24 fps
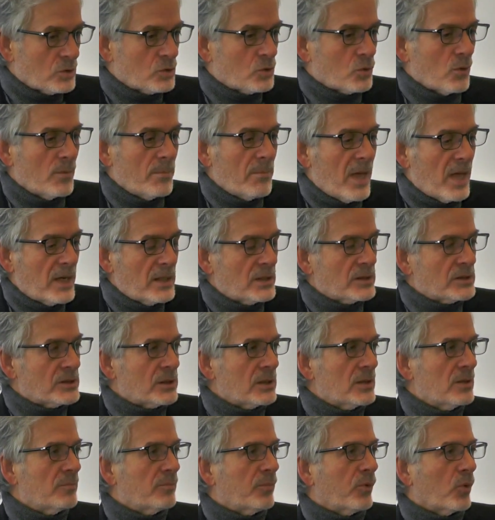
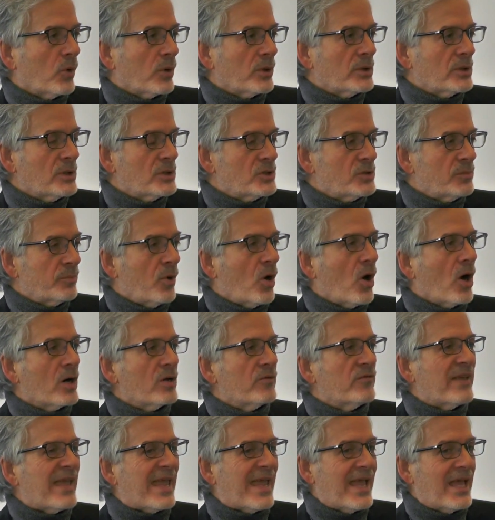Tremendously important as a
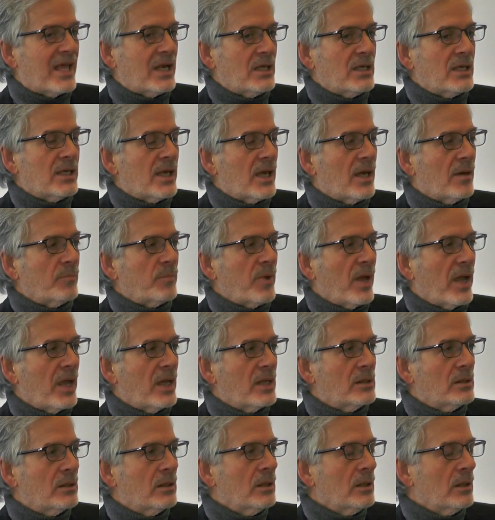part of any
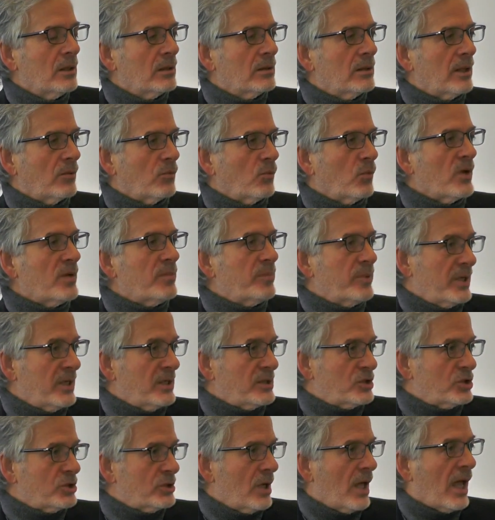campaign that we
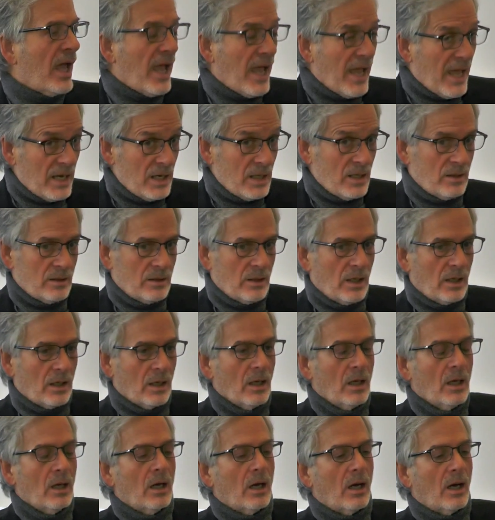pitch, anything,
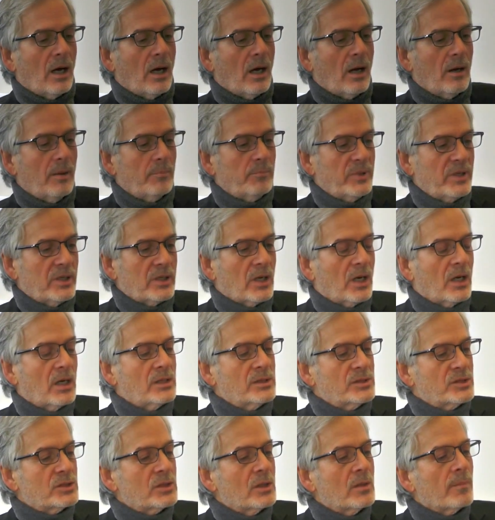
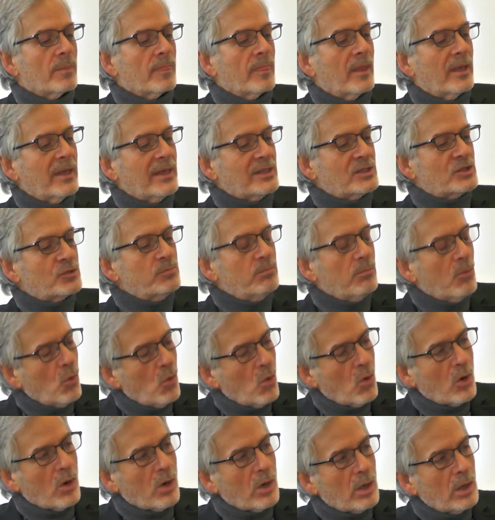because it's
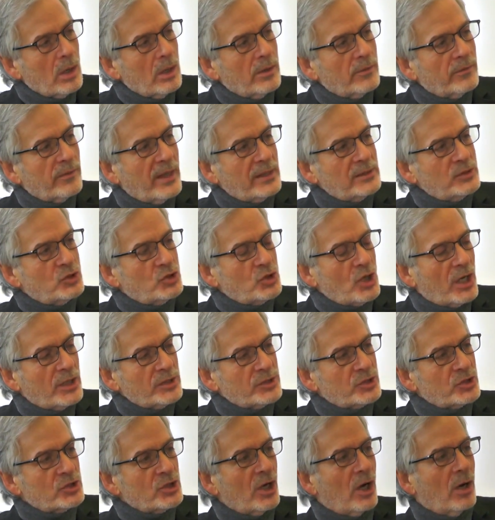more than
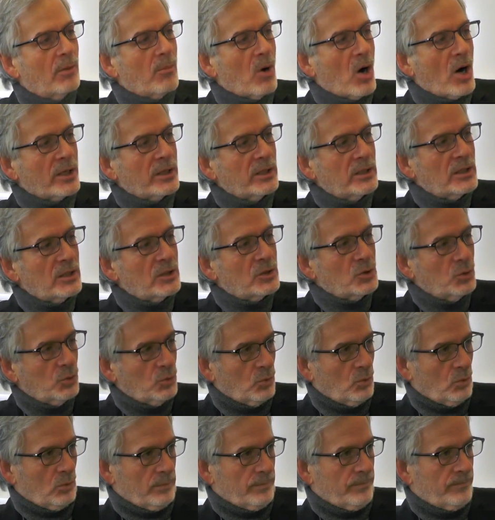just a marketing
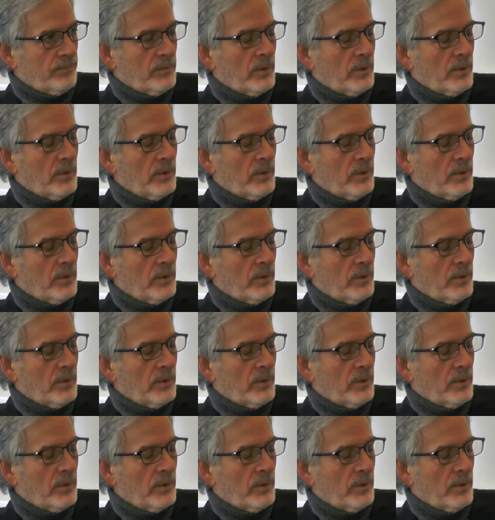tool.